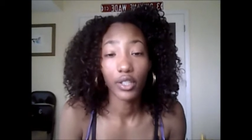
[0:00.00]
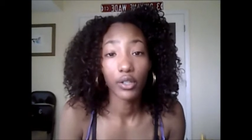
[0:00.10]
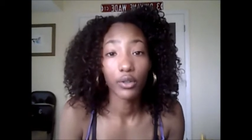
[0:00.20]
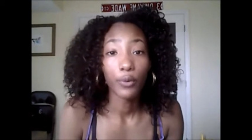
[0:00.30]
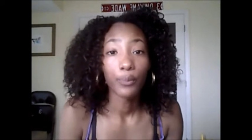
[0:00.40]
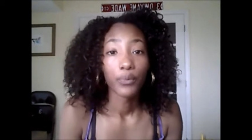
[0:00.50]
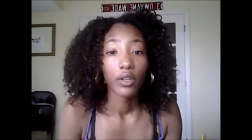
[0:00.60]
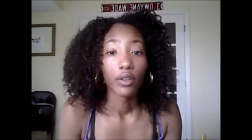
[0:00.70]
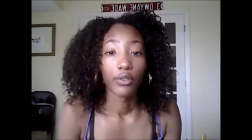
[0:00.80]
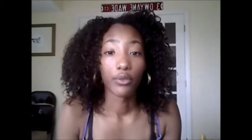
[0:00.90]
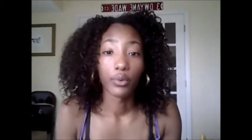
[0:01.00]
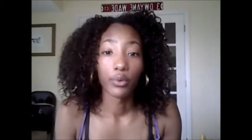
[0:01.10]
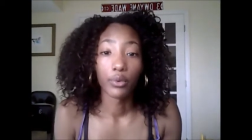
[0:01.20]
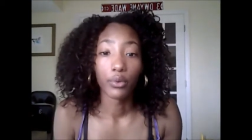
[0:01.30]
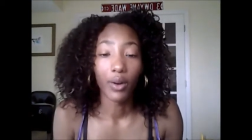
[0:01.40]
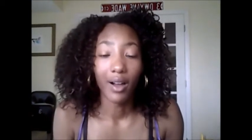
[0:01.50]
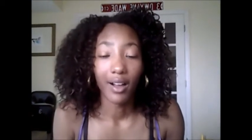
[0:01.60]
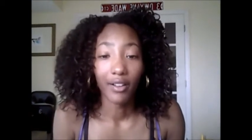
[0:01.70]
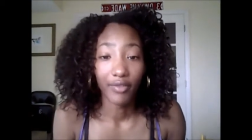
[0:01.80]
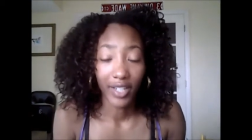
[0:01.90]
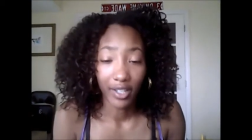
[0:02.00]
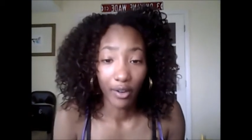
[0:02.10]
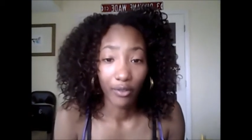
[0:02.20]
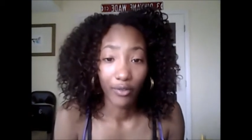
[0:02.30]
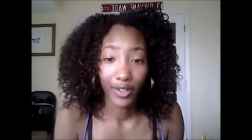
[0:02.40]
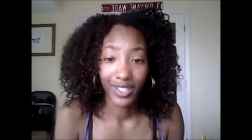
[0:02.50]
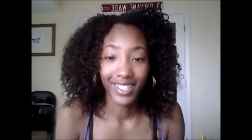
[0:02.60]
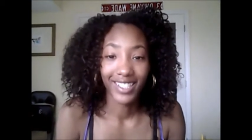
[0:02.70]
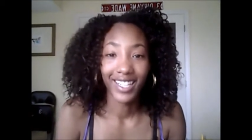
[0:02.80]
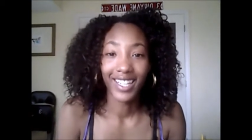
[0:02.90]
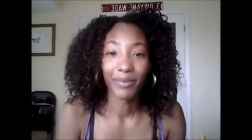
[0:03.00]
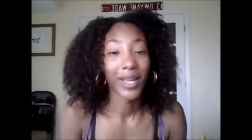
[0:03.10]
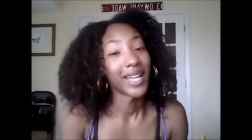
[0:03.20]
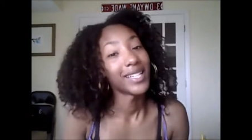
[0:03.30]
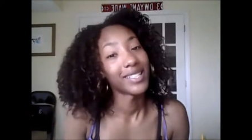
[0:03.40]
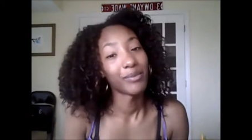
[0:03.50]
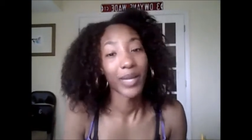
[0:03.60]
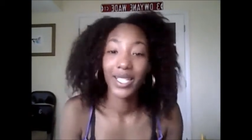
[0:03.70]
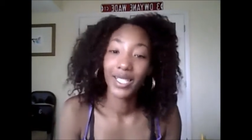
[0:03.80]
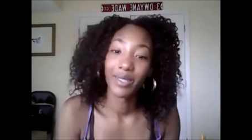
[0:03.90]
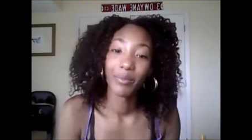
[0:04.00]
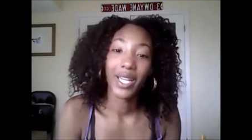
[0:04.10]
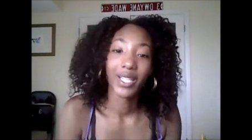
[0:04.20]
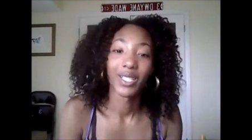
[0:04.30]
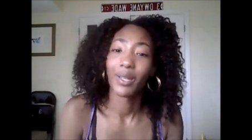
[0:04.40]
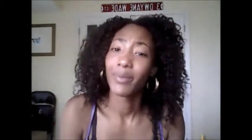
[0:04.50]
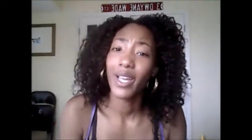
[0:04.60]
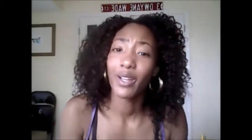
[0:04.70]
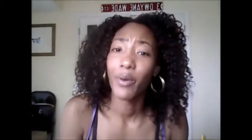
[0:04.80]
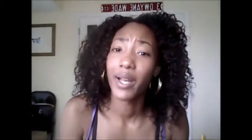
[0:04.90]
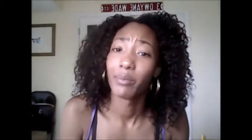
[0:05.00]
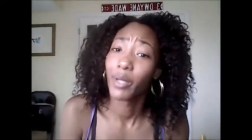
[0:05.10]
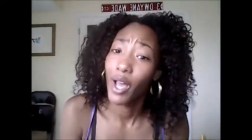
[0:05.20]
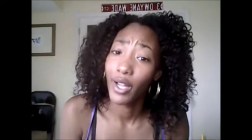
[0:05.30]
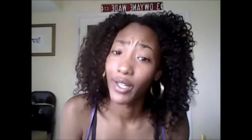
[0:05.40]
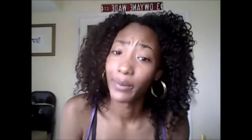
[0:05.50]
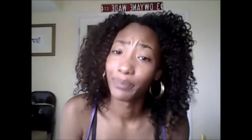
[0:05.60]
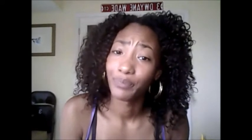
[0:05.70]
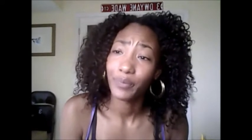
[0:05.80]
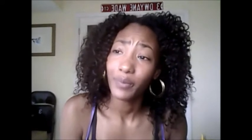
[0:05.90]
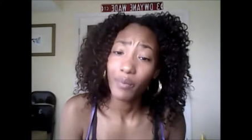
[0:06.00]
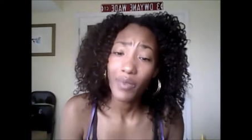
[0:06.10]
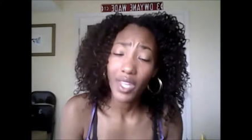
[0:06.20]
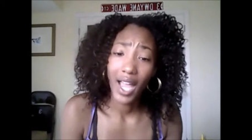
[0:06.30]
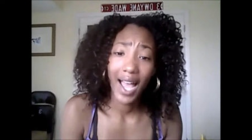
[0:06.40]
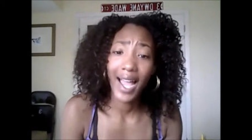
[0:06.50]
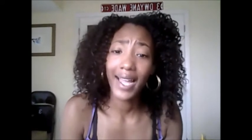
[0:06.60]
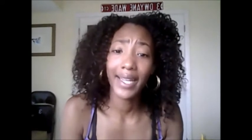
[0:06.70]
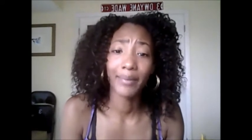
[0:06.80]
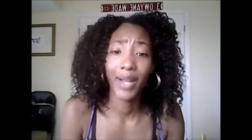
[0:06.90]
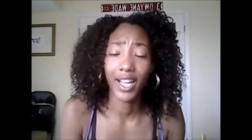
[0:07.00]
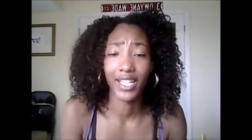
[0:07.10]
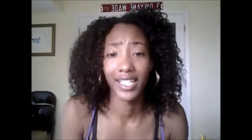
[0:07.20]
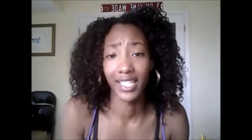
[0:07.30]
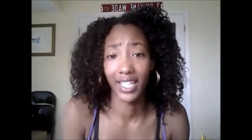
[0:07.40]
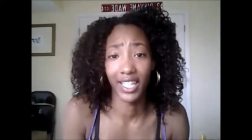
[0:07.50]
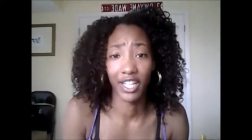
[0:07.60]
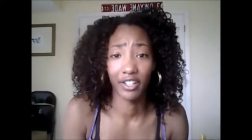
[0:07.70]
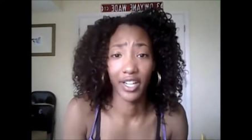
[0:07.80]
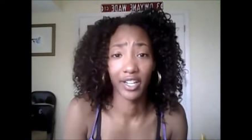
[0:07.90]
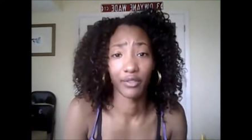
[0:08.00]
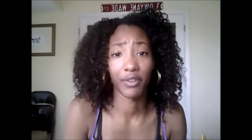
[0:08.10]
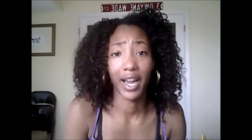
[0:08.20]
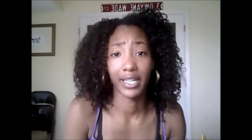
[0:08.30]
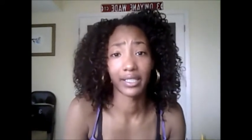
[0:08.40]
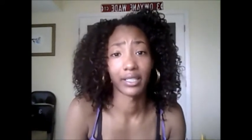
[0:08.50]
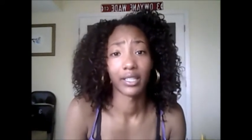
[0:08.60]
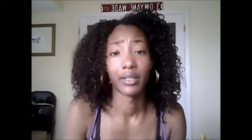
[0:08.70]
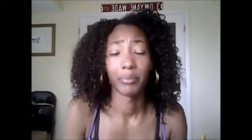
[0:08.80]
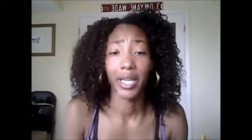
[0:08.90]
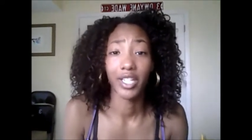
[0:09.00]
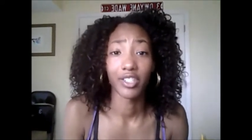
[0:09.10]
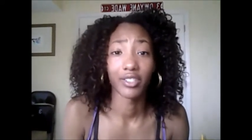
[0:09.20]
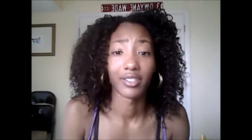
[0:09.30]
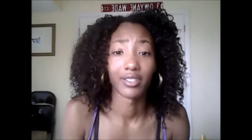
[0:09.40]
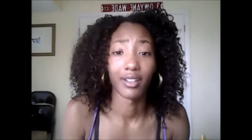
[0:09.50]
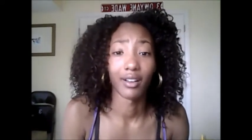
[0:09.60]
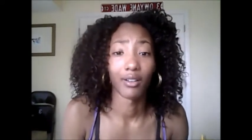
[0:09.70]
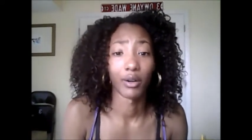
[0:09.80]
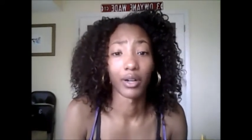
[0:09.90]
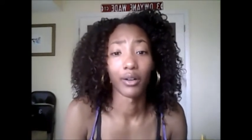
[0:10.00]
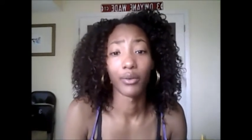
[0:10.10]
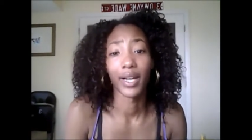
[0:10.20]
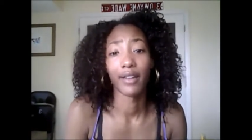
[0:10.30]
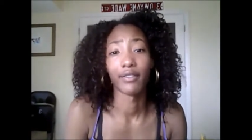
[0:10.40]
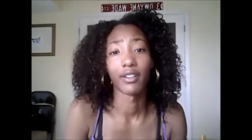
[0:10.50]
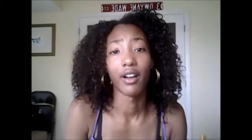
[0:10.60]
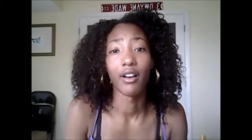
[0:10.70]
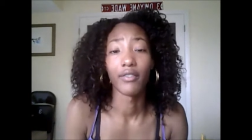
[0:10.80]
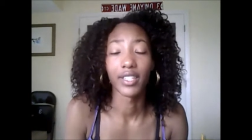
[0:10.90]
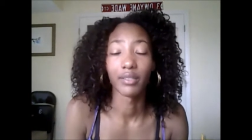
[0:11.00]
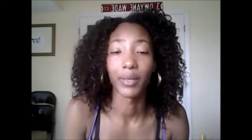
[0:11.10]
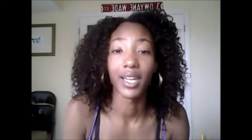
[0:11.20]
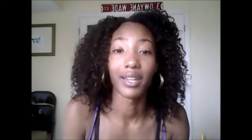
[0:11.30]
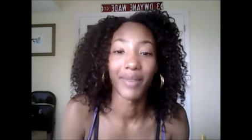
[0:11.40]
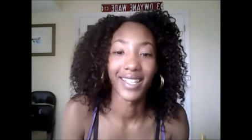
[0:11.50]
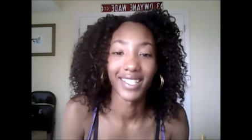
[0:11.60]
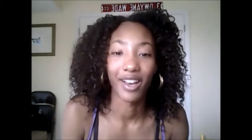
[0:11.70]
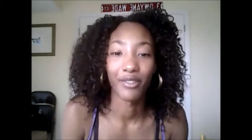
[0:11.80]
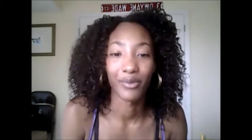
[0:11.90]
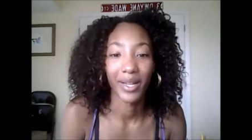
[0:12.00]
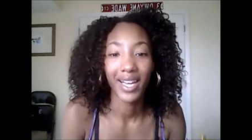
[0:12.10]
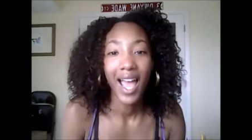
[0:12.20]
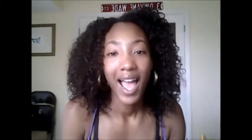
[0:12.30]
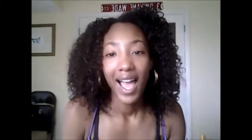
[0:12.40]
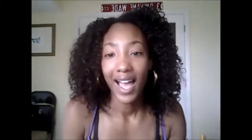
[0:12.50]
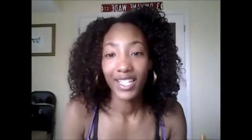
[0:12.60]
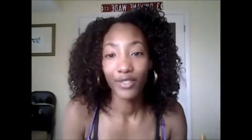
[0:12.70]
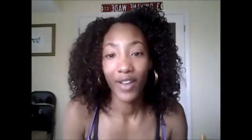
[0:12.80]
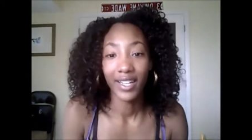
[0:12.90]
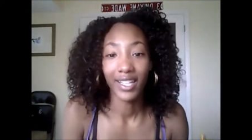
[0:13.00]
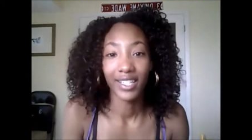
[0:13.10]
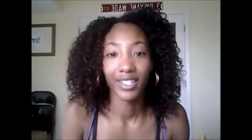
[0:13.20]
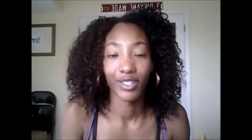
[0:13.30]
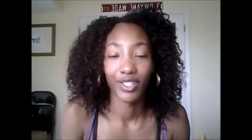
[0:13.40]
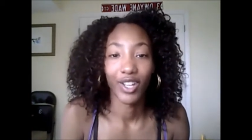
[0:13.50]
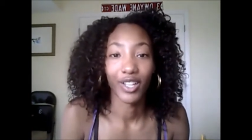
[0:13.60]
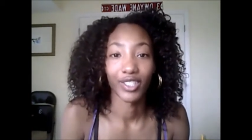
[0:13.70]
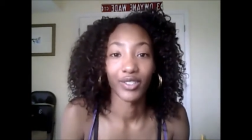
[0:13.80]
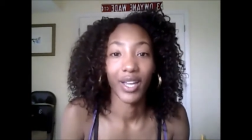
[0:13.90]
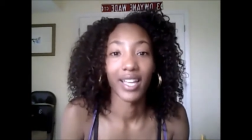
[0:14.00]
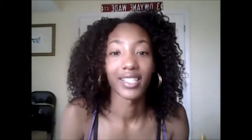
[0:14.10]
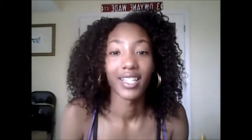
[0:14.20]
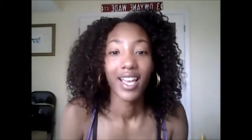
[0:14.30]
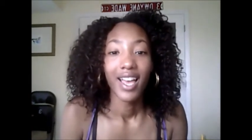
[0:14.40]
to you through a video versus sending pages and pages and pages. I'm not quite a blogger. I am not going to sit there and write pages or whatever of explaining myself when I just find it easier to talk to you guys.